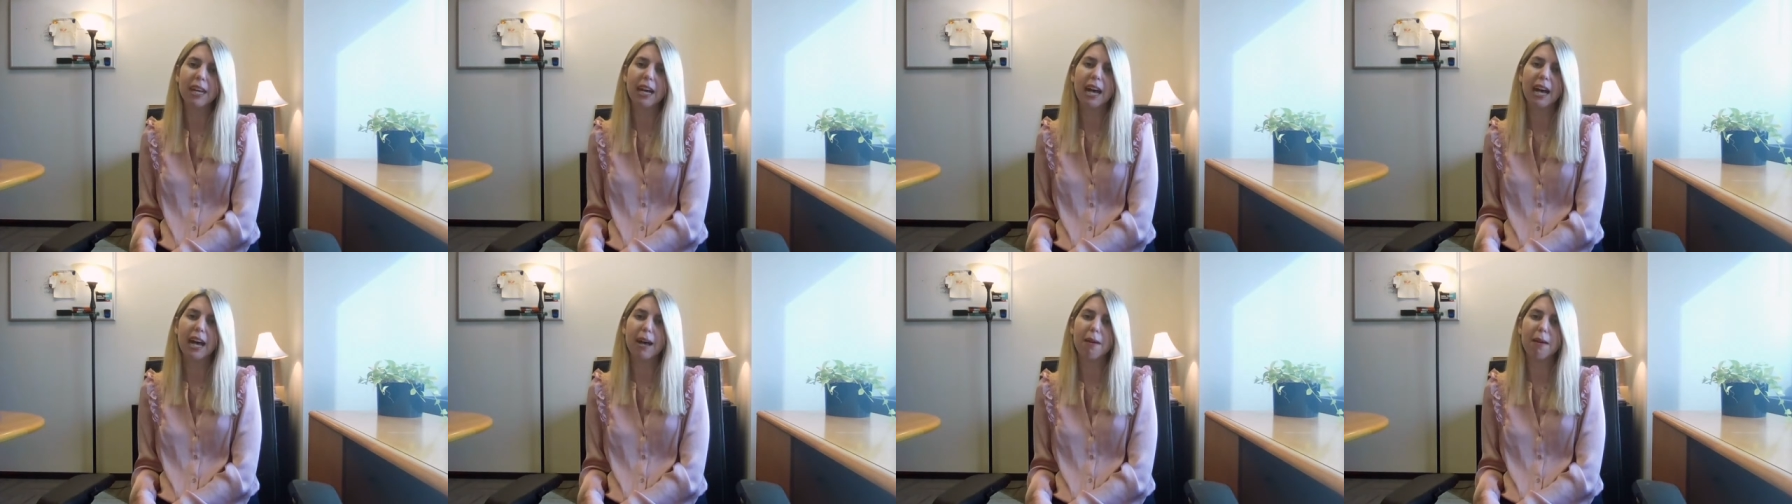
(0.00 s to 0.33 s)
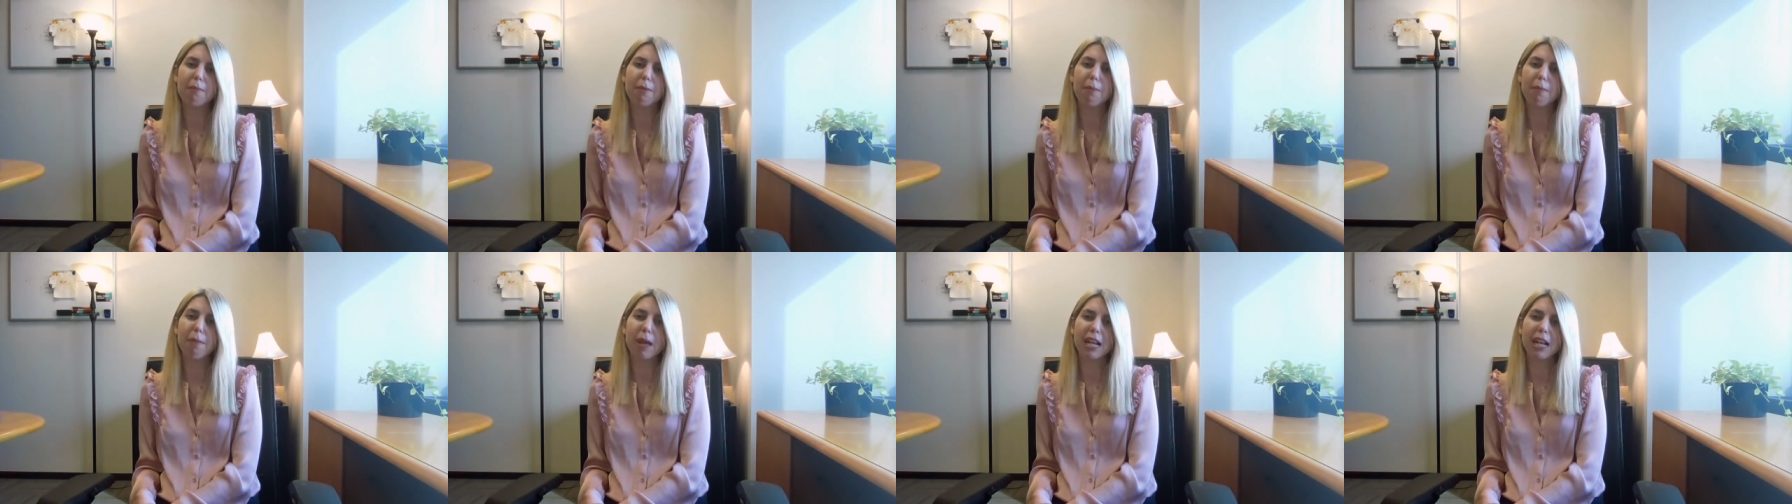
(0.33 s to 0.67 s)
uh,
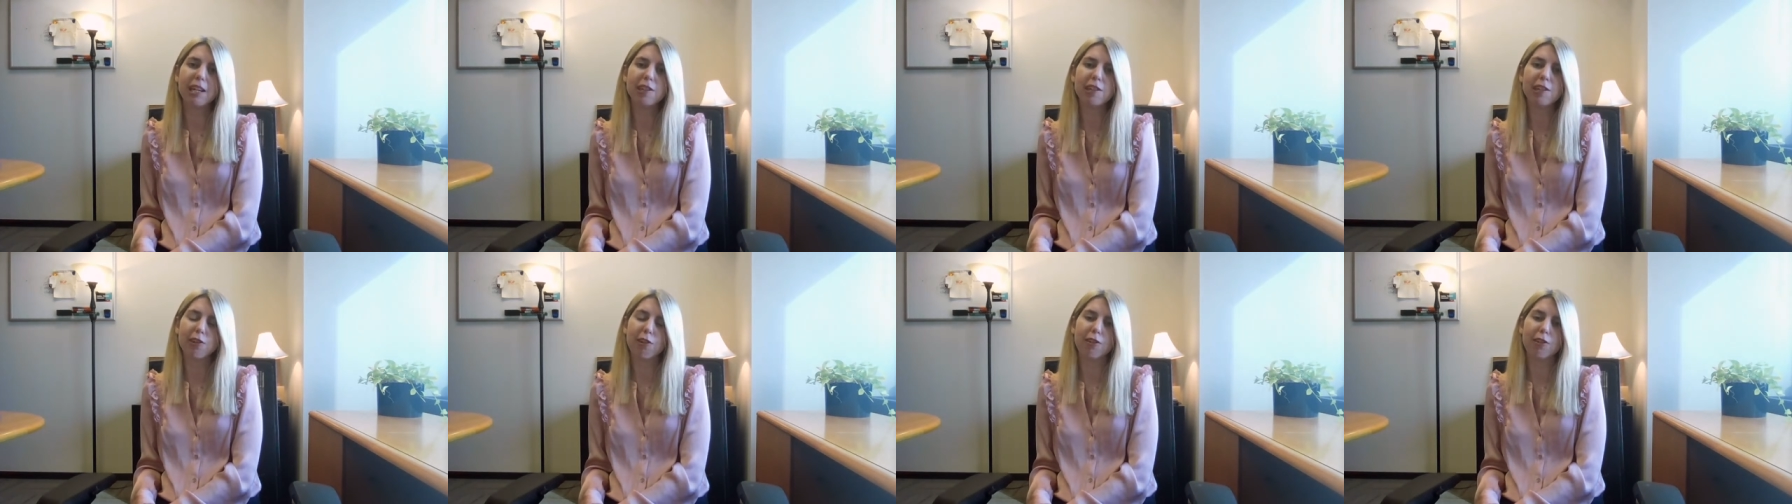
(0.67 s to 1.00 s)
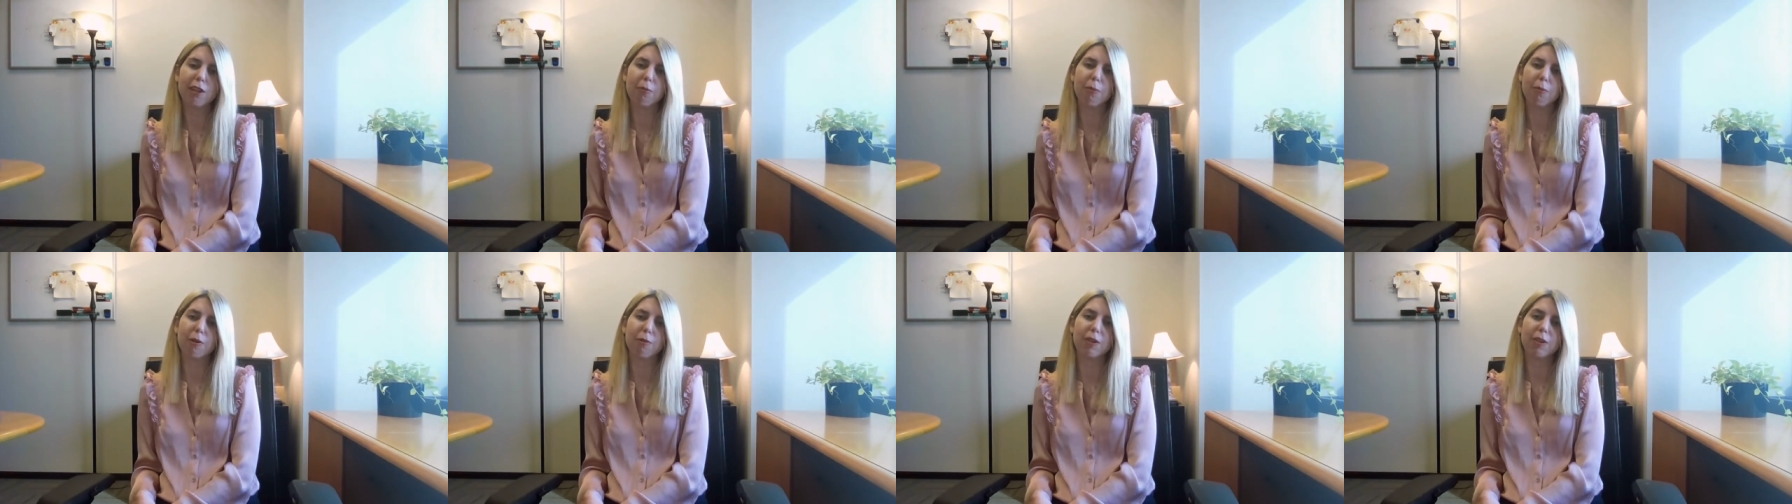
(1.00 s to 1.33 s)
but making sure
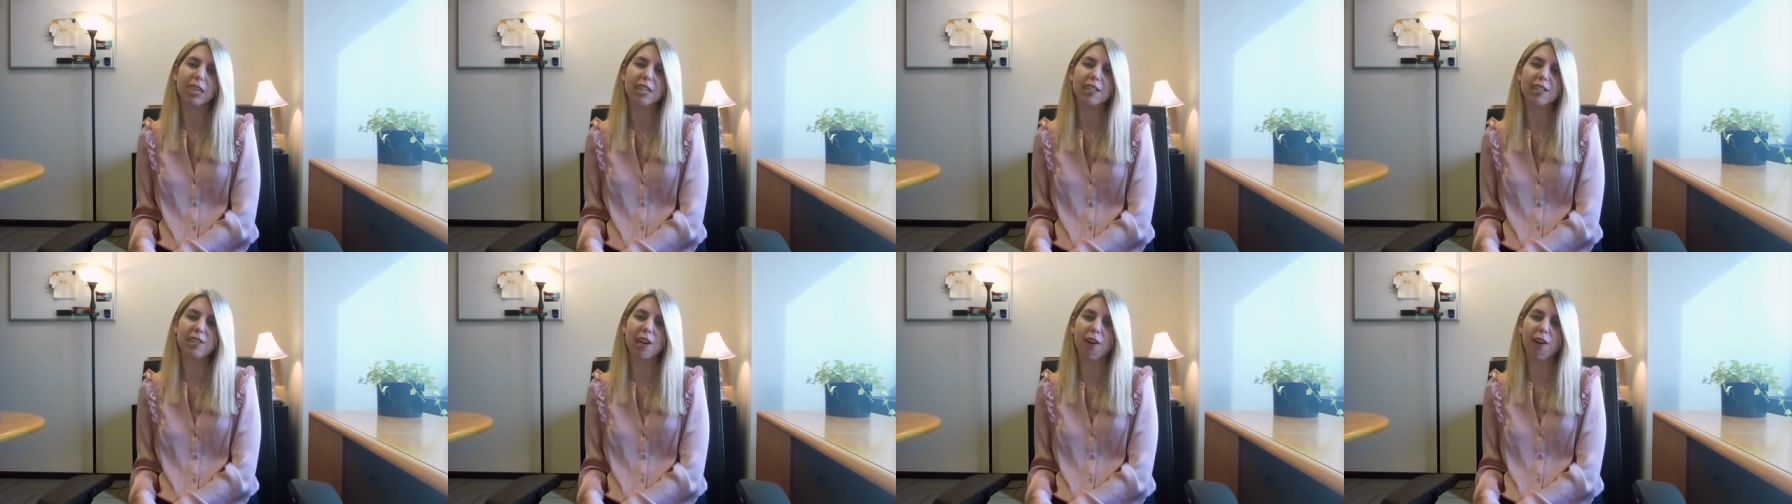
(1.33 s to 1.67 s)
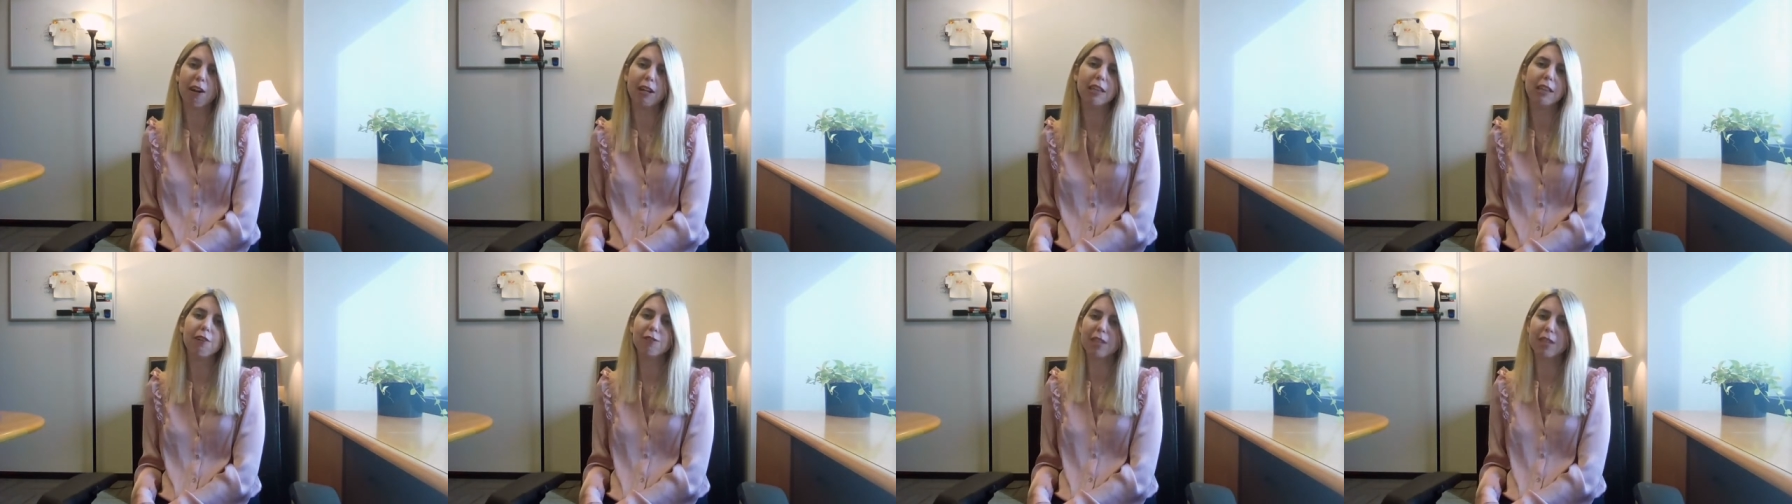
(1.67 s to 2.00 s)
that we're really
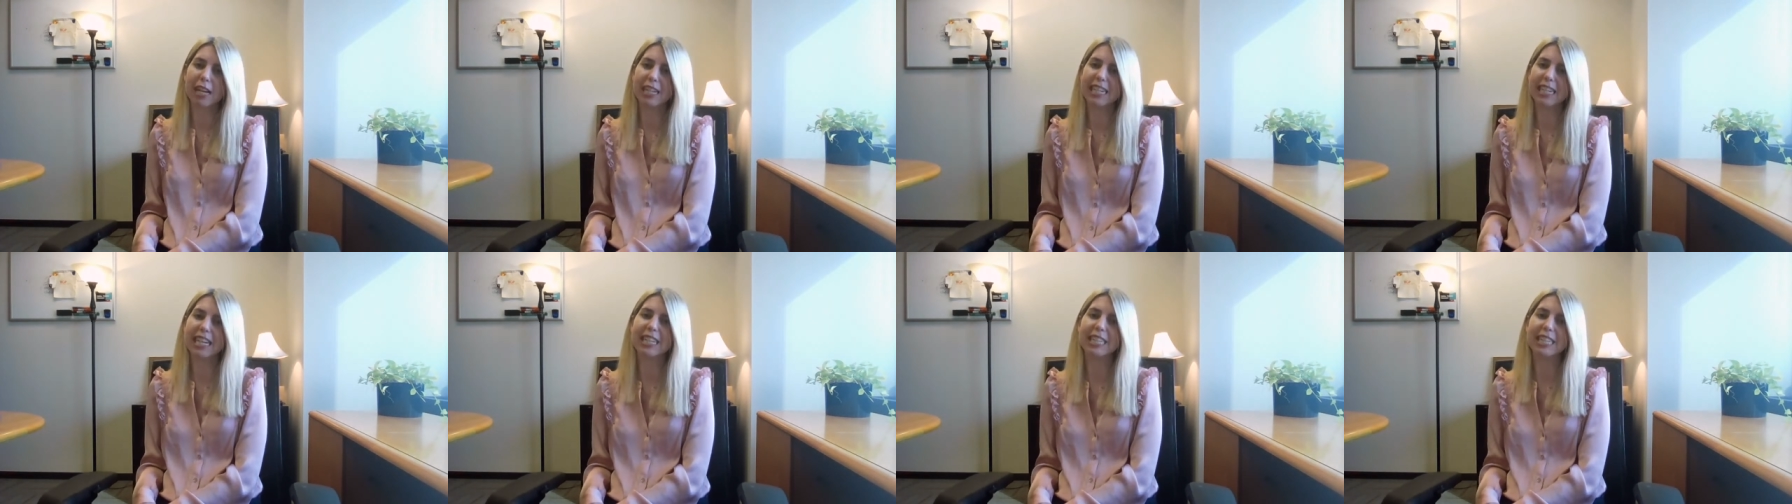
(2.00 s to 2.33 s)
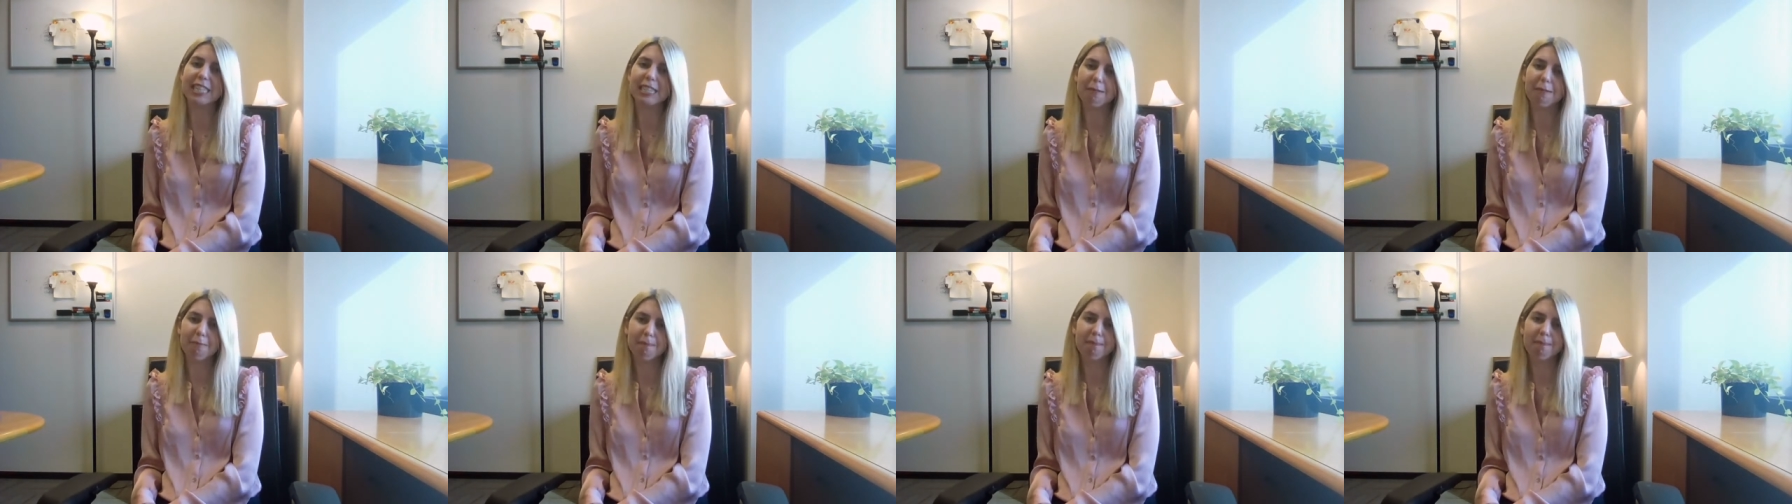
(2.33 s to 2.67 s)
sharing those
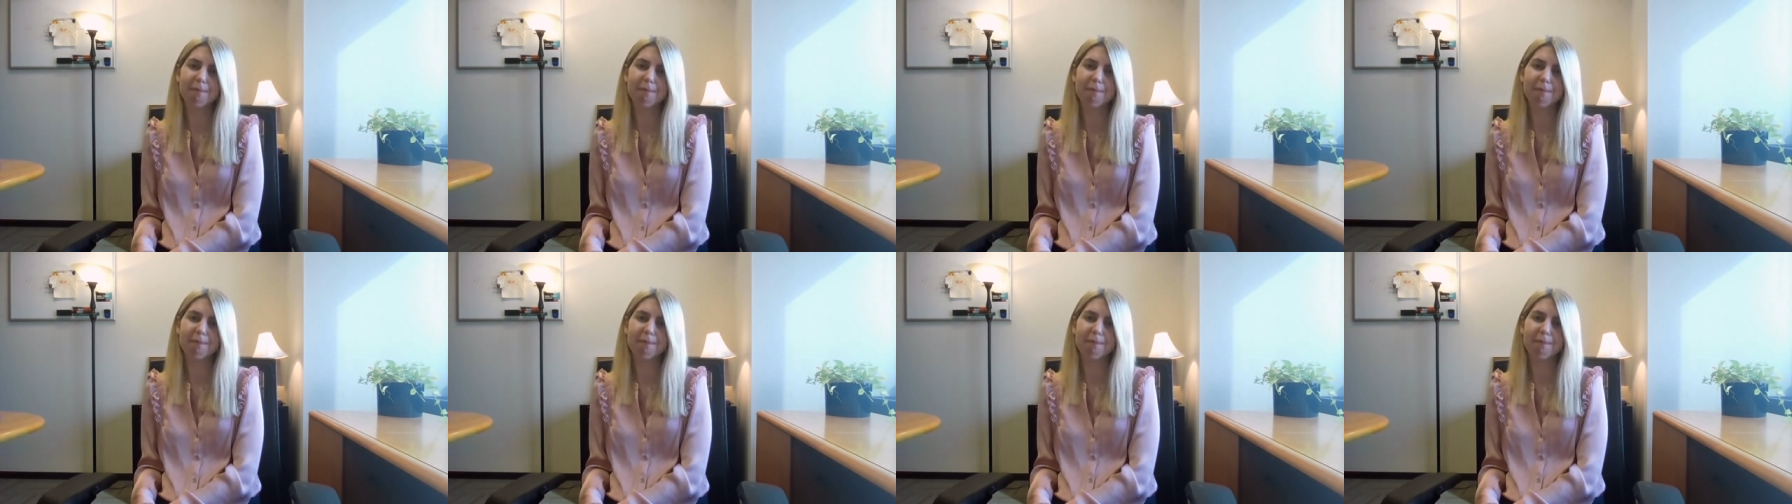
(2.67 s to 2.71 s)
ideas.